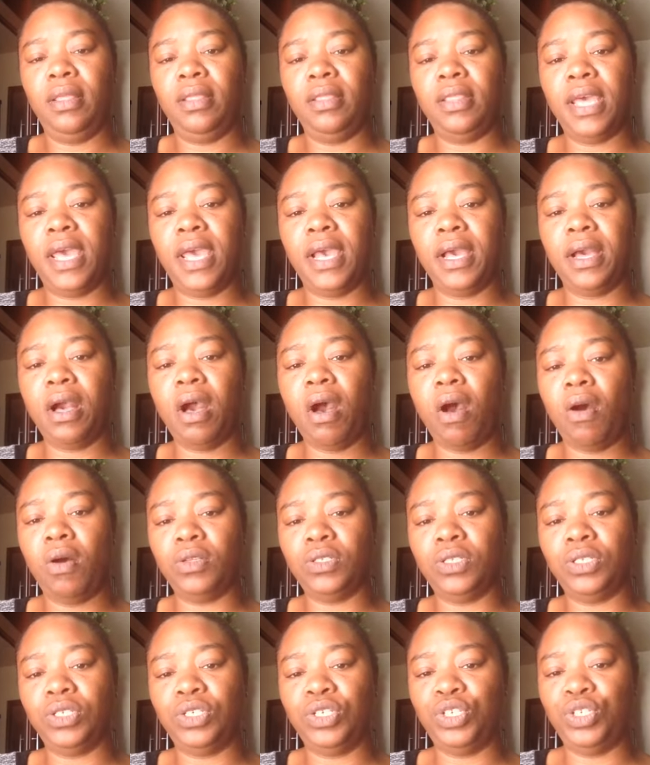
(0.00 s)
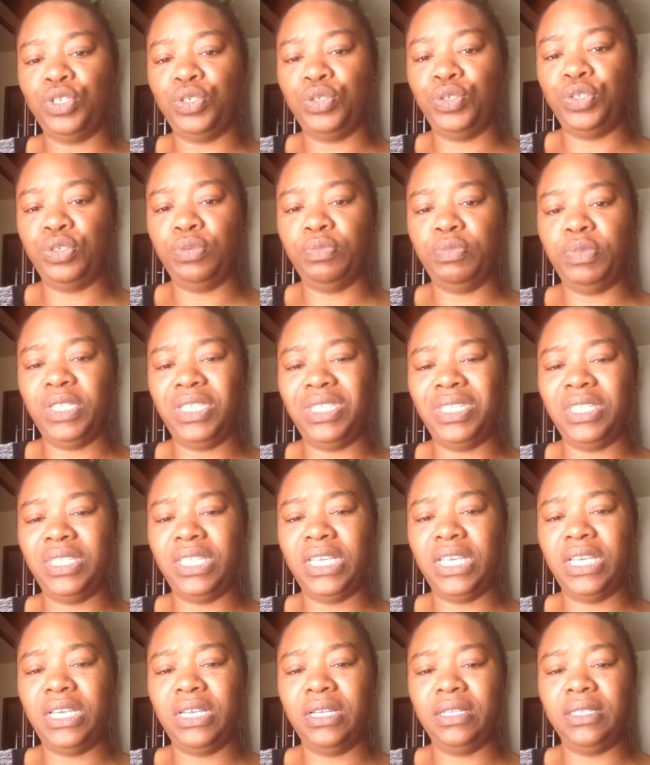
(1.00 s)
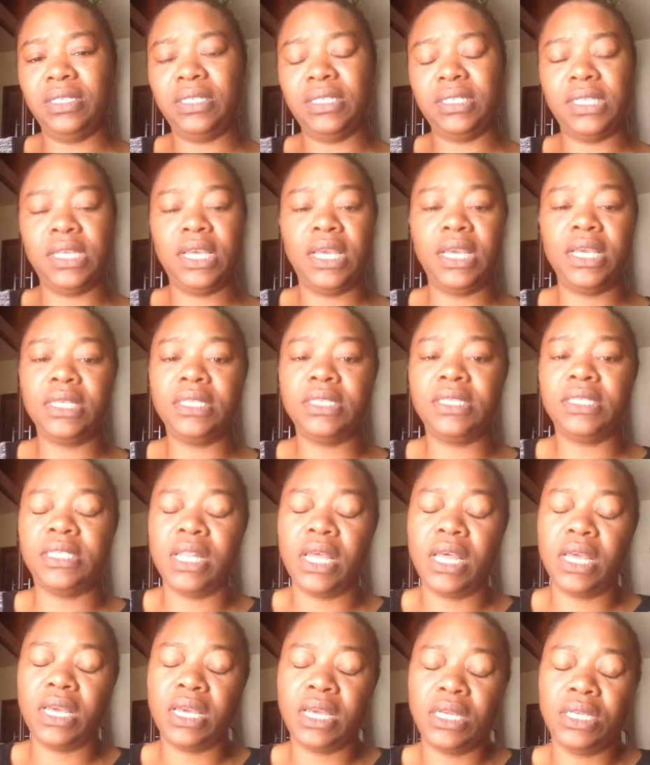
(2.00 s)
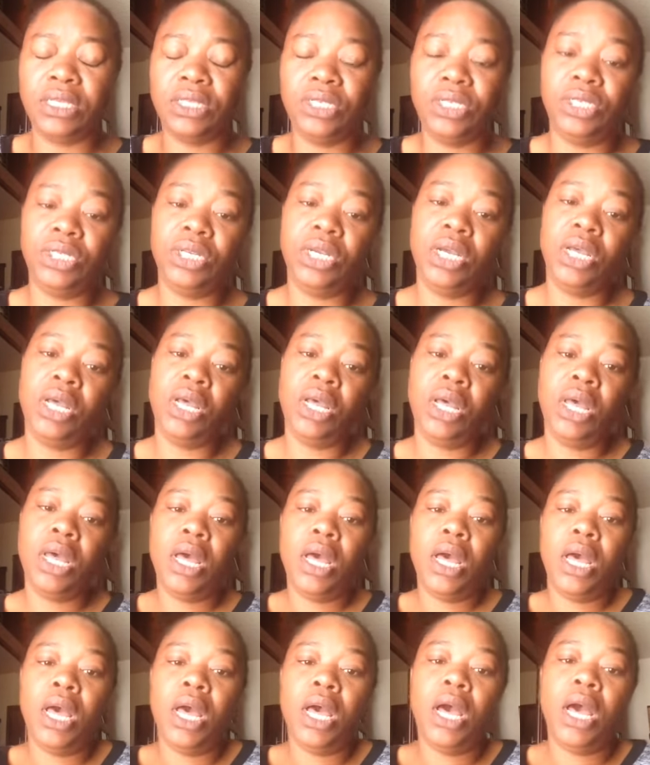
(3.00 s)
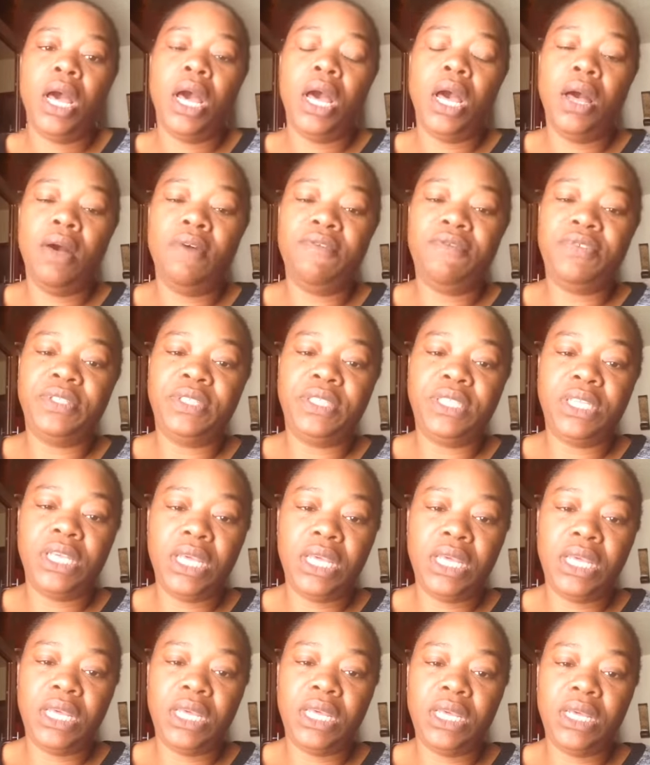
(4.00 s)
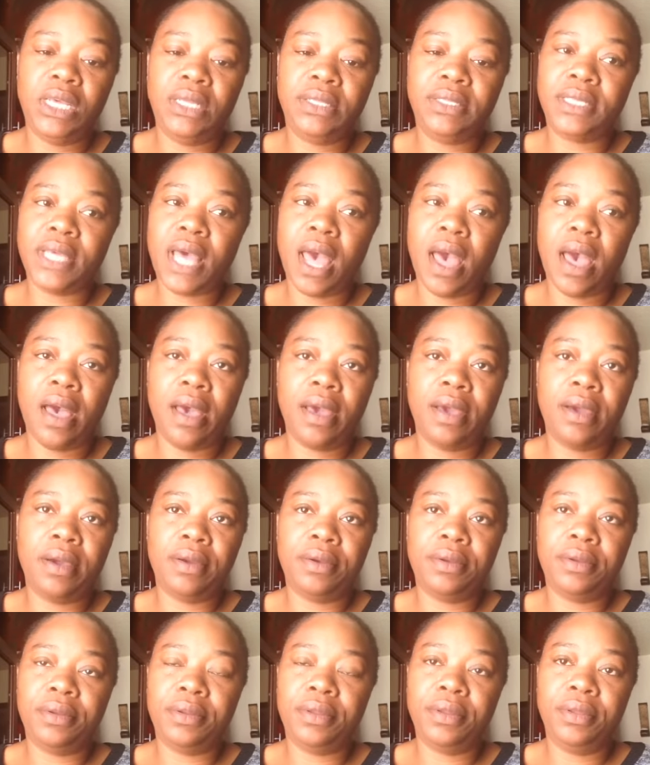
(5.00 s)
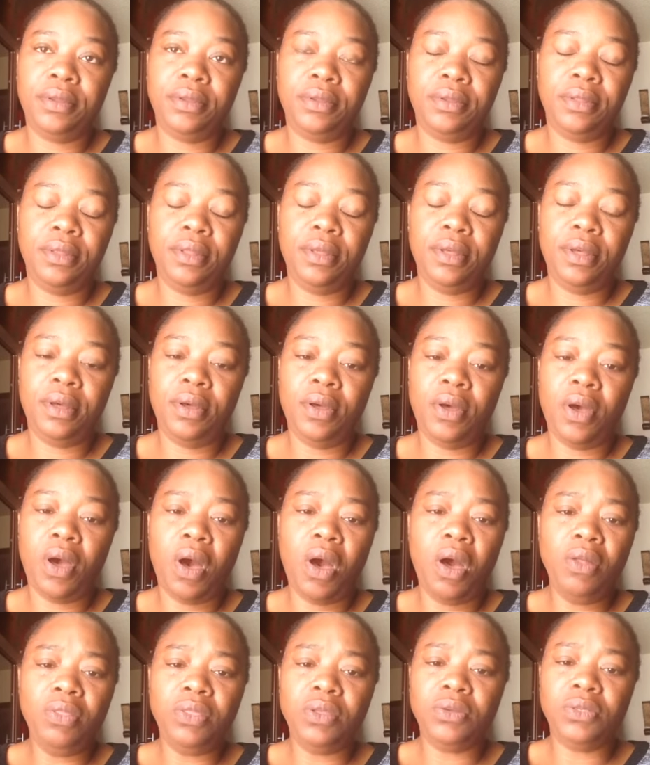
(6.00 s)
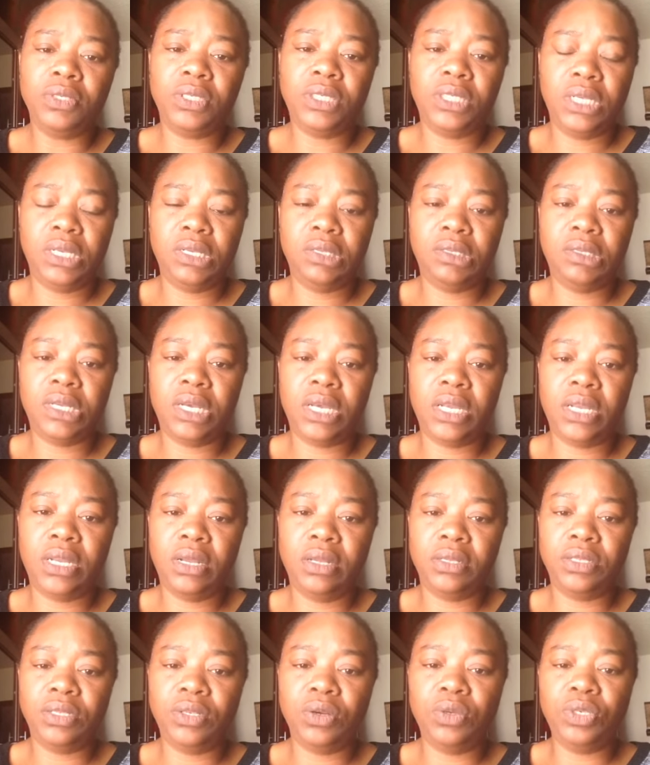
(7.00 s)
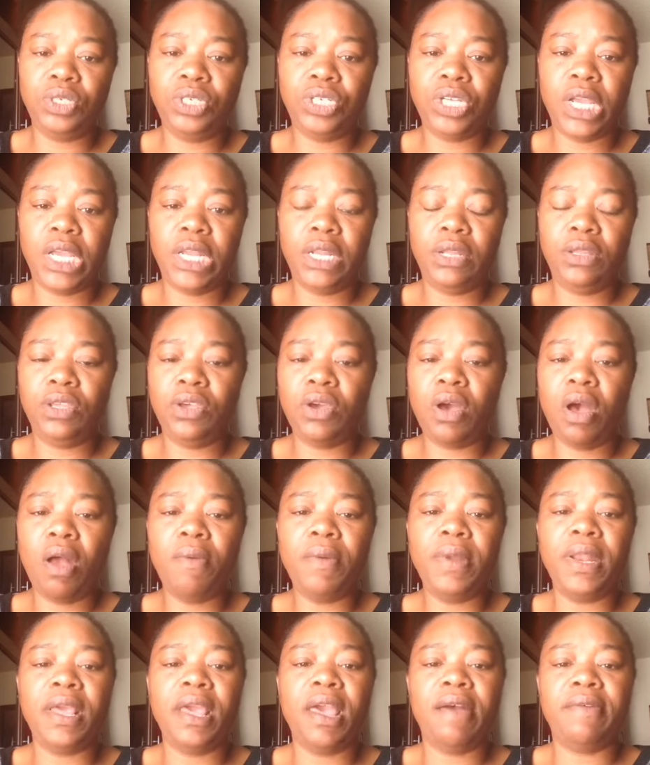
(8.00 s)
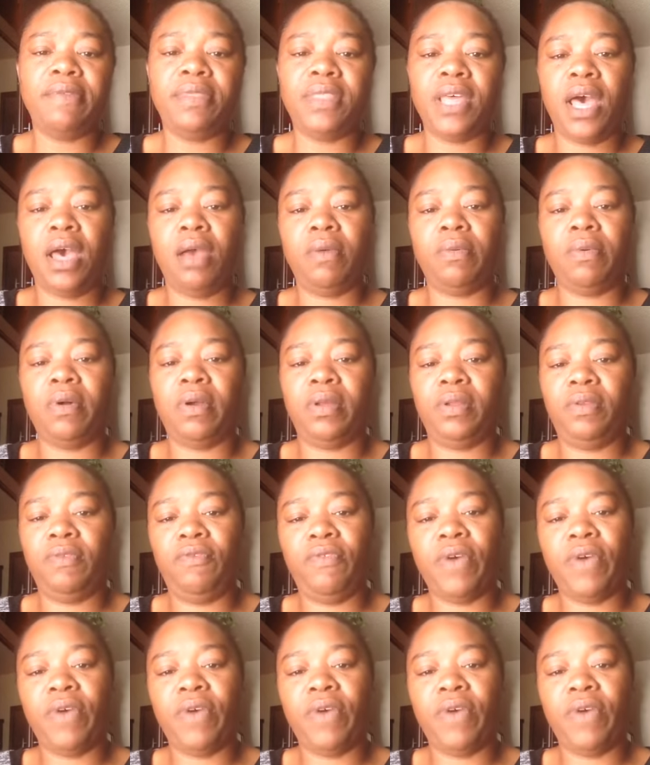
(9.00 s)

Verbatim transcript: that causes you to be sick, sick sluggish, uh, fatigued, tired, all those things that associated. You already have thyroid and